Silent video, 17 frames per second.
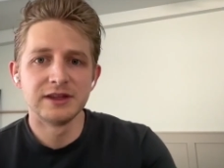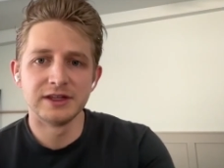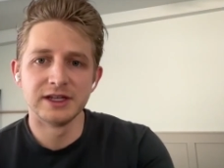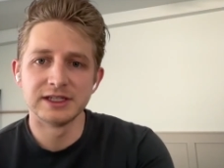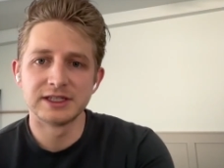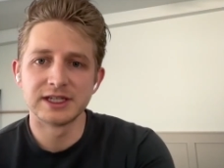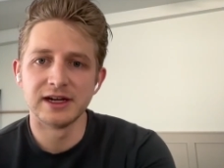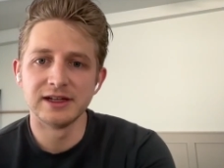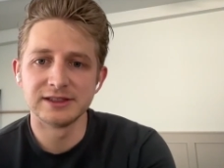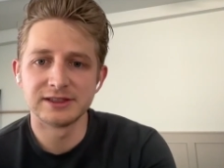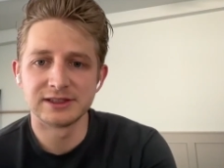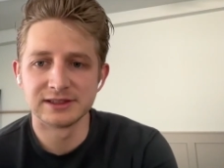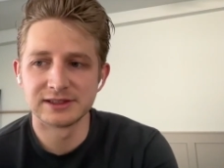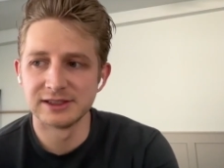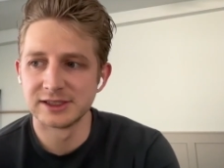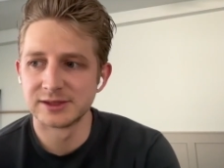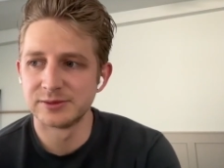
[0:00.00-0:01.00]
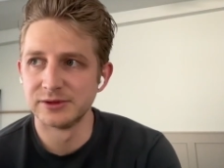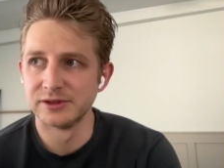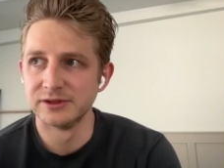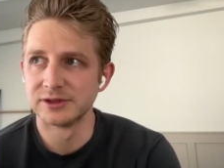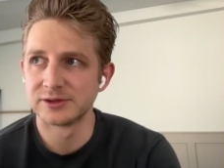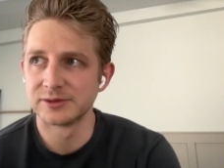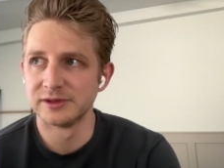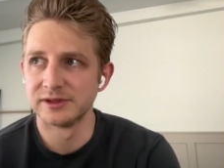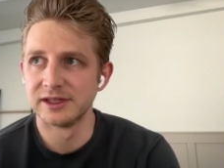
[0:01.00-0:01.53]
the intelligence that's
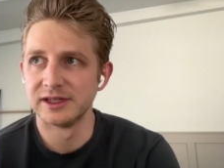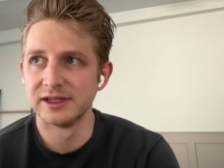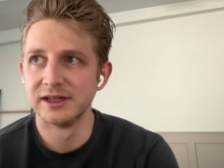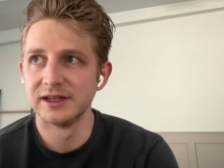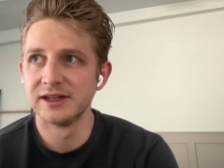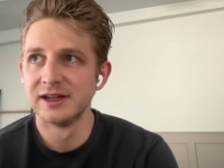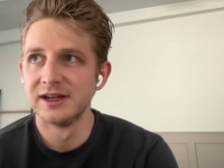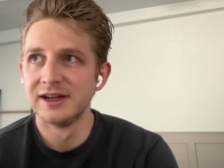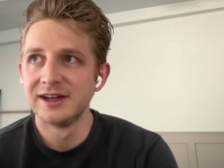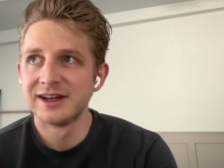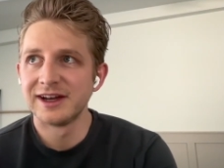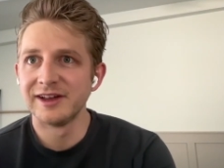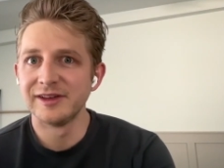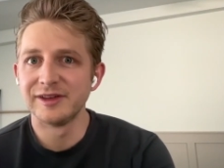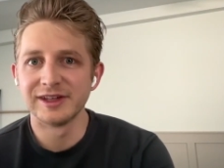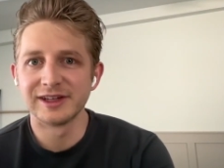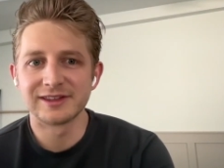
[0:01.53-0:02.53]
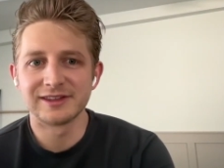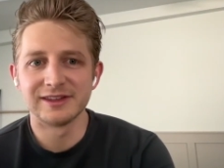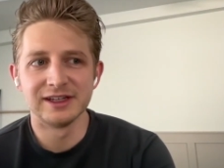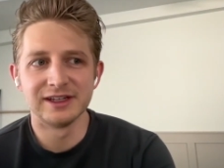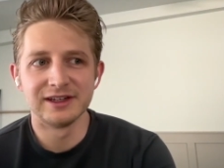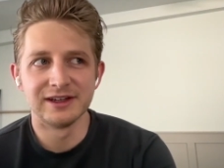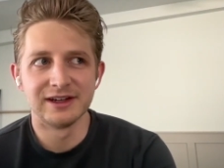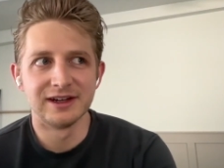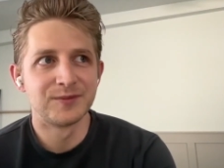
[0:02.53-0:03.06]
produced within it. I think
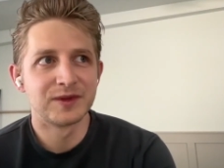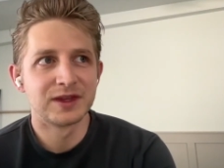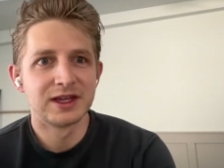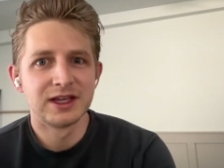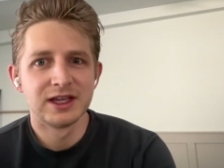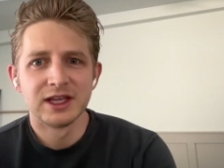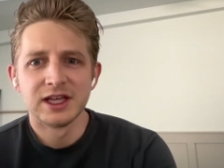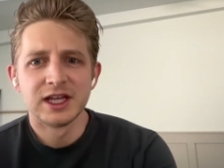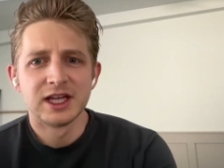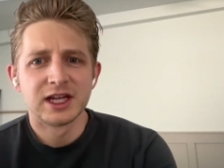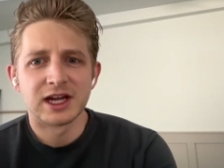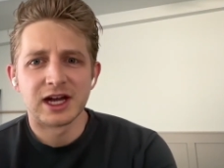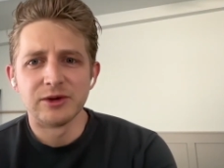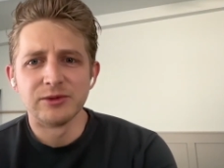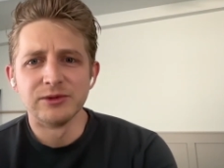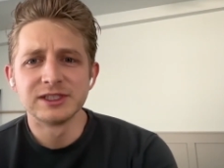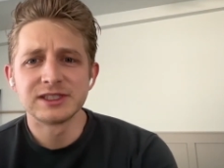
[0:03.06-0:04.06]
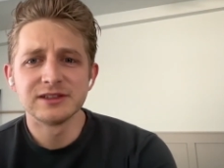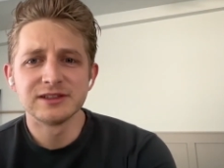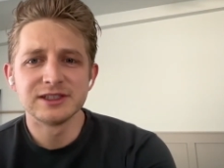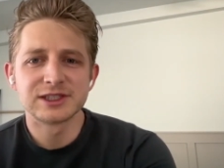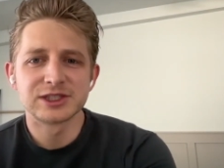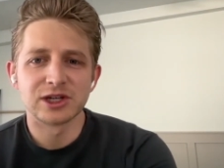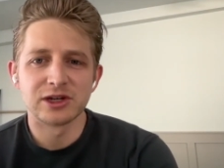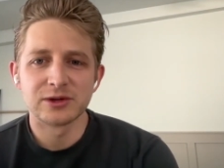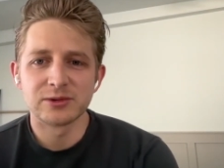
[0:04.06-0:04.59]
that I recently
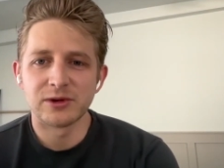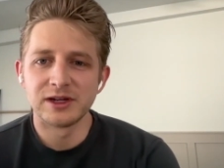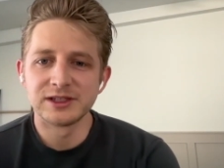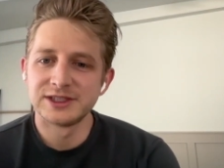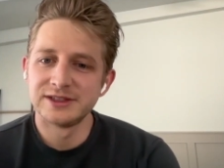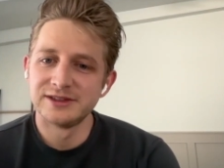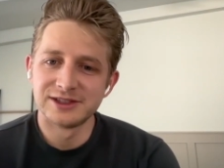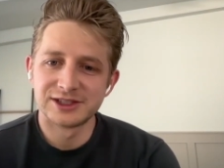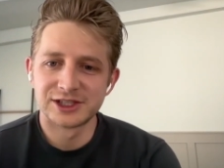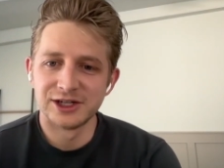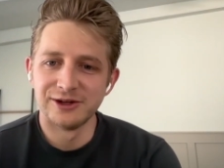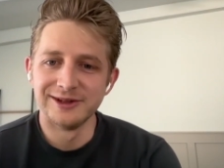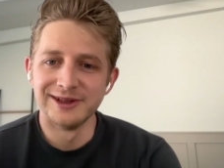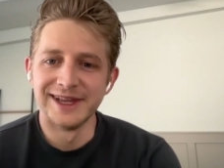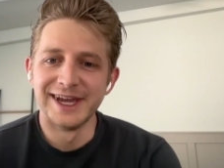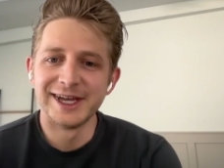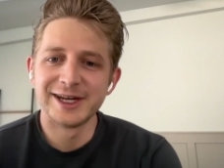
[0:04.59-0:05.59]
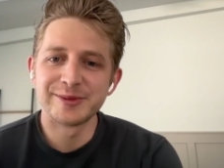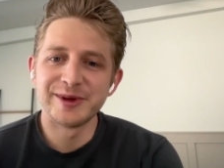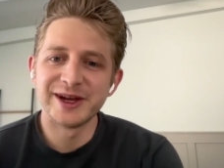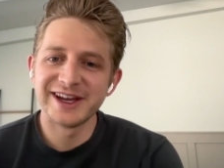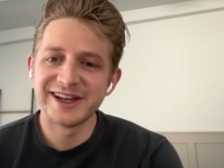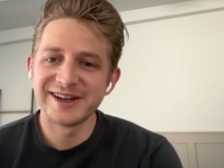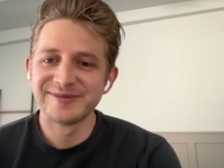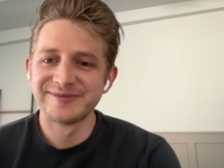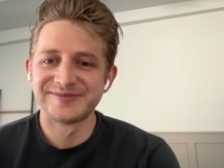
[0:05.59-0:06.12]
started watching the show
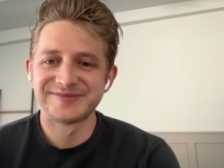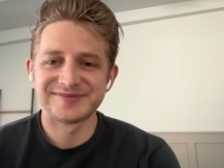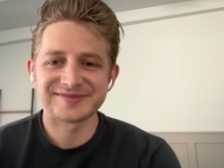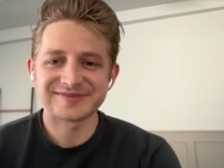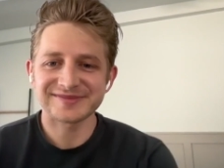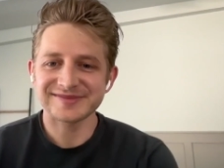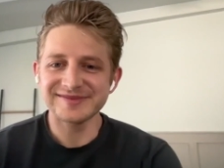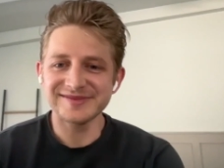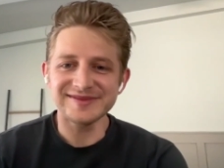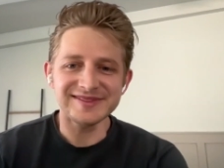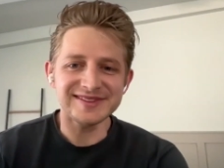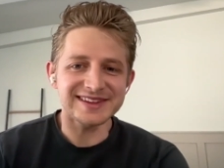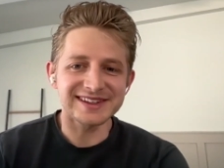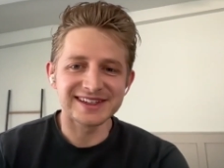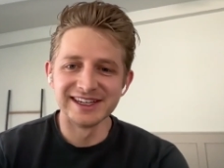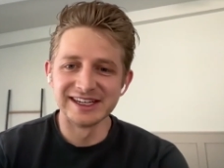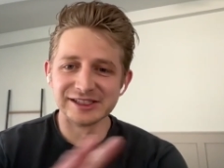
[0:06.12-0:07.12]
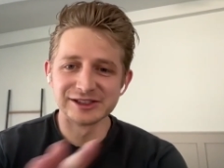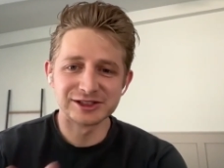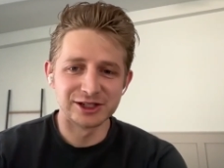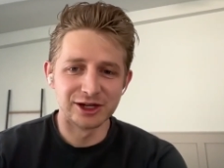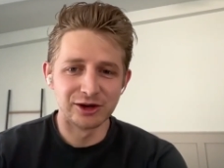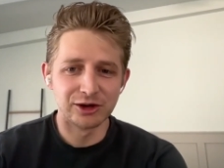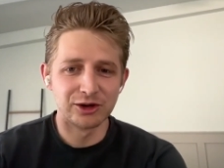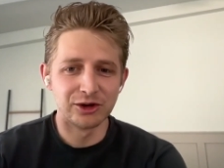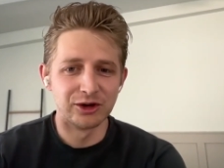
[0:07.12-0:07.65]
Landman, and it's
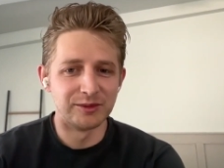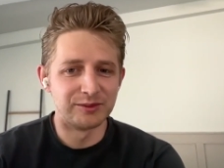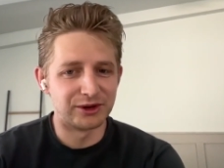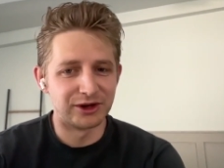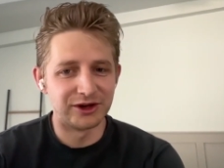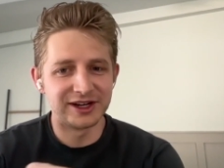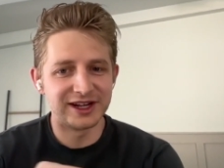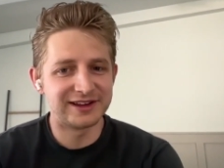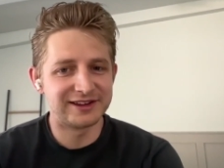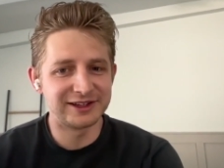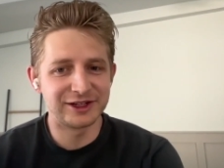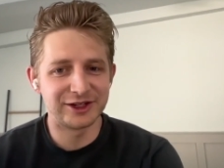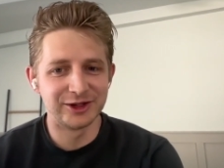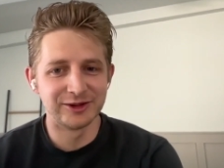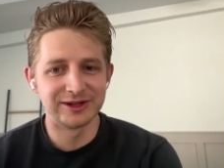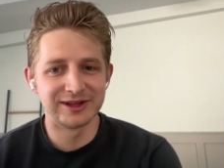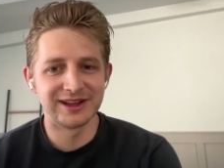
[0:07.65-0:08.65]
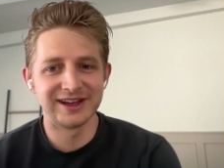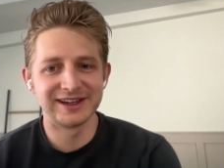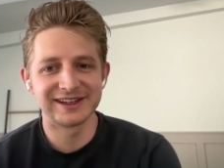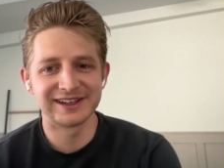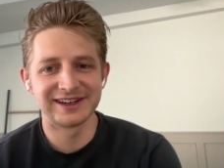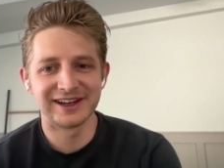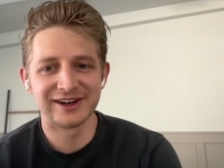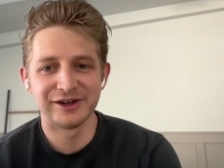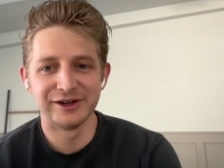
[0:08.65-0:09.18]
so cool. Brody, I think you would like
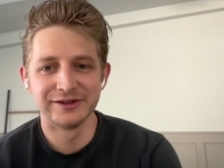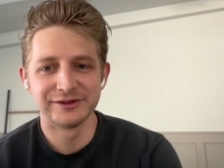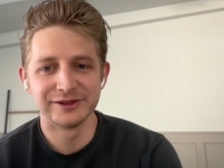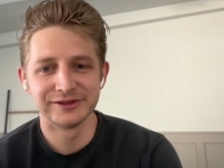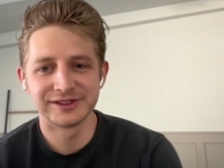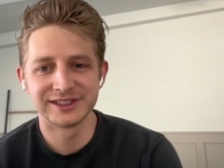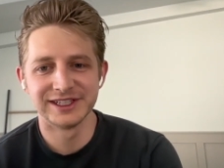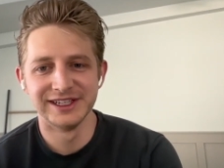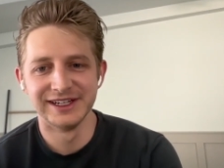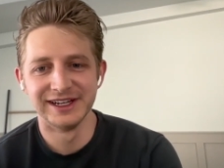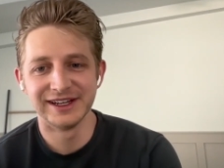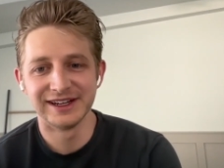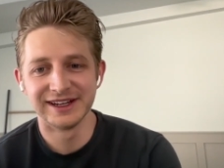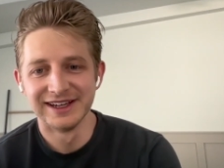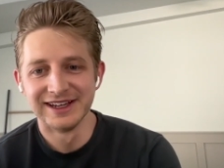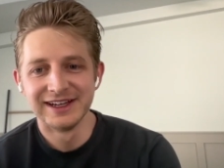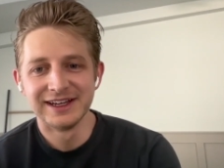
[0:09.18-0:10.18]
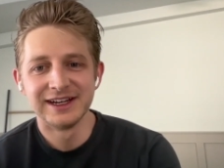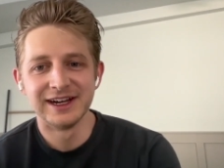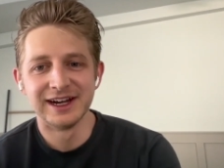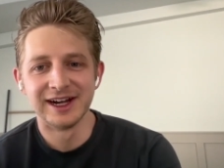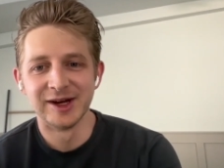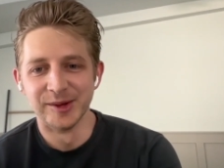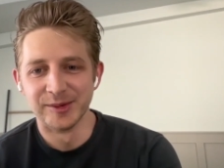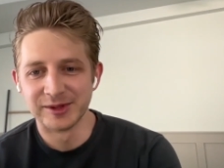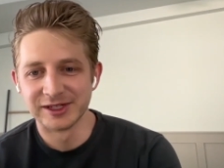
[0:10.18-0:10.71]
it. I don't know if you've seen it,
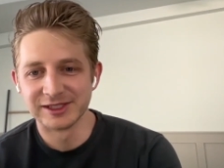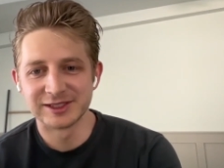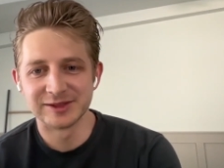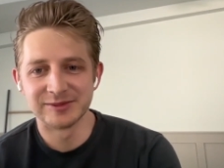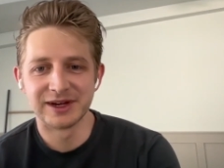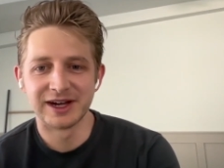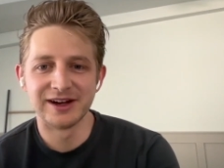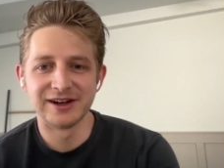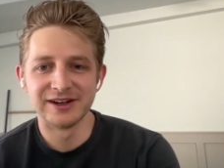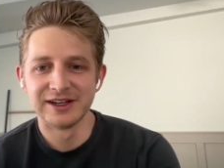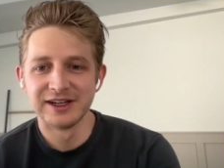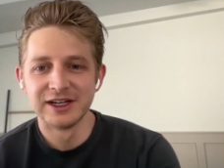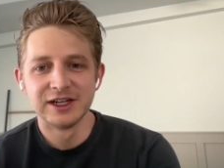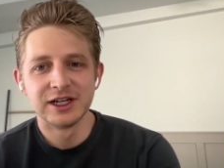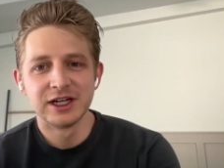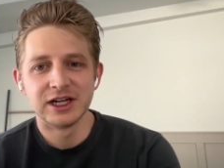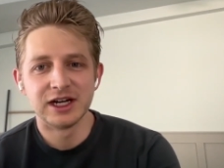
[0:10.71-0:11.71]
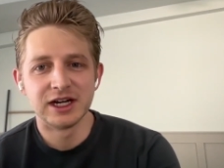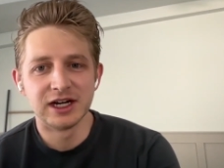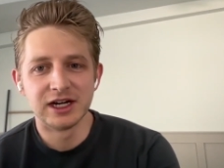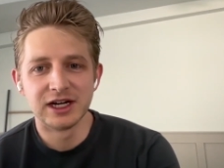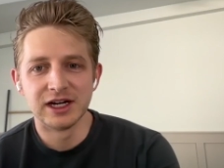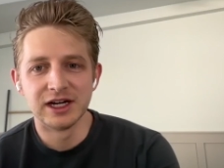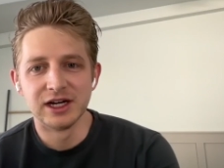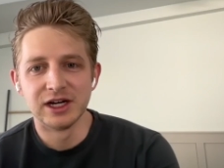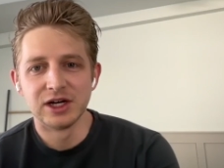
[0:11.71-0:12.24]
but it's about
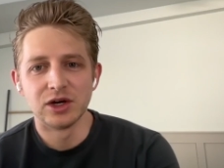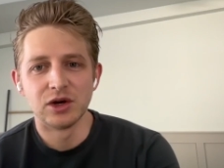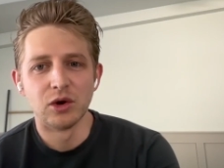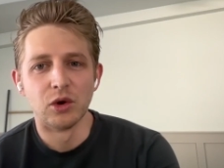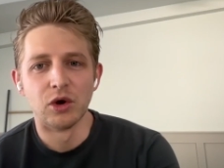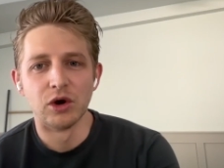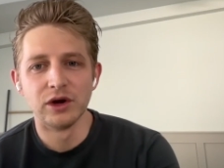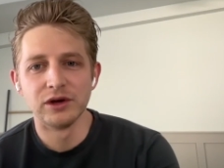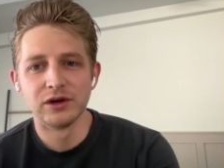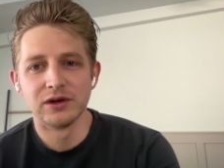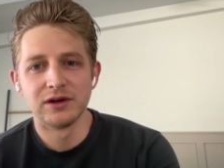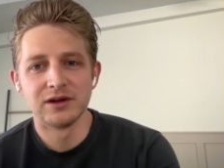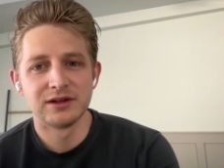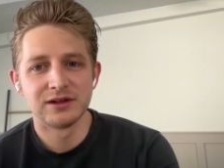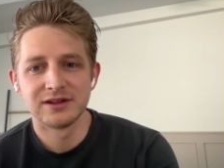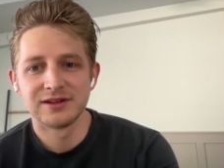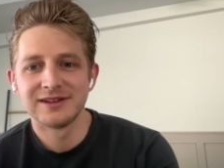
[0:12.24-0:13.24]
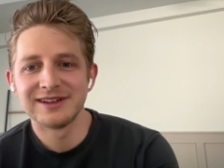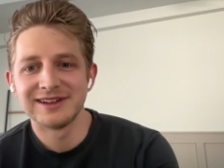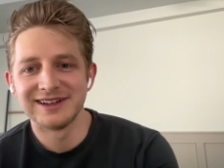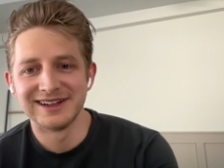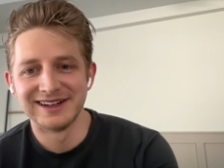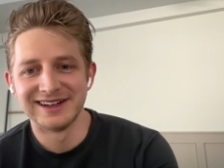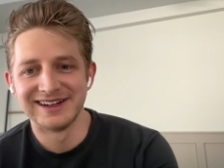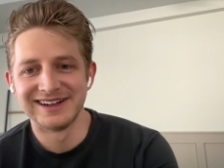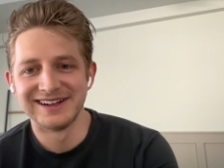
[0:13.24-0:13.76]
oil
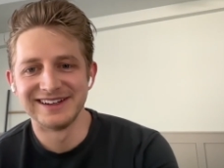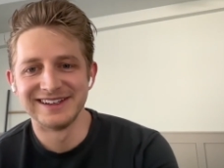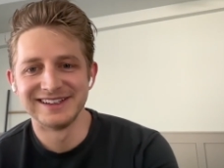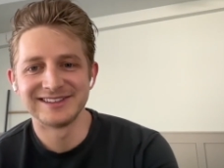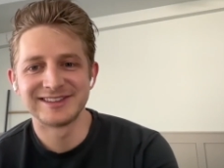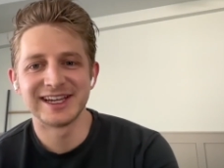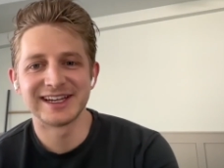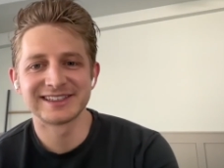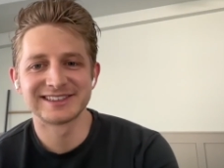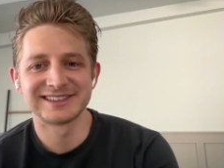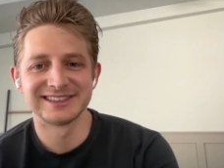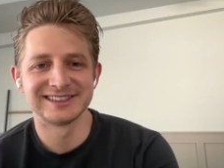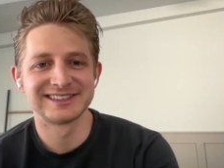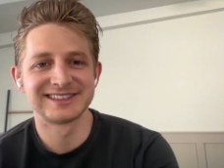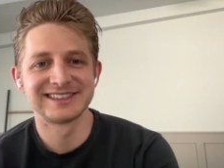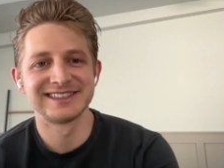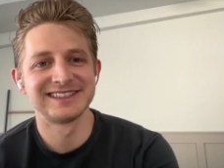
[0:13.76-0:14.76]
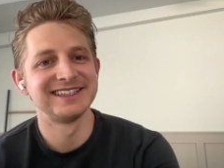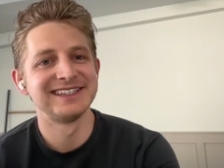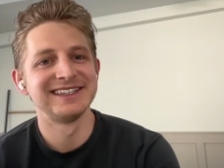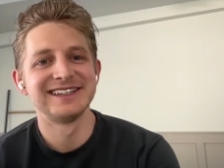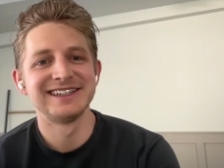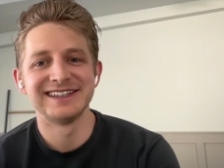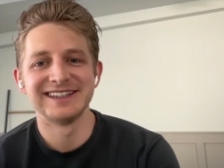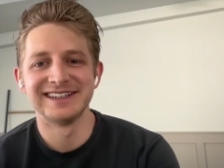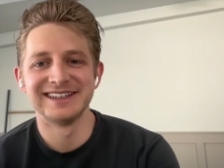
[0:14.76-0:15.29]
in Texas
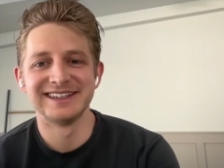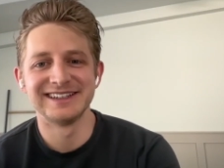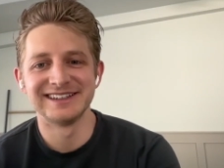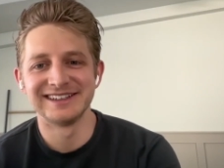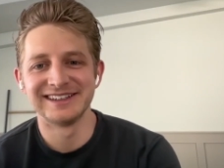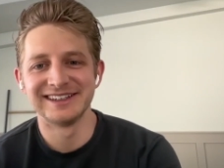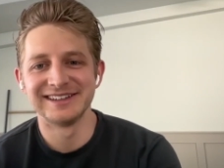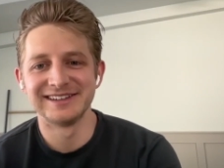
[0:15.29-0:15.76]
and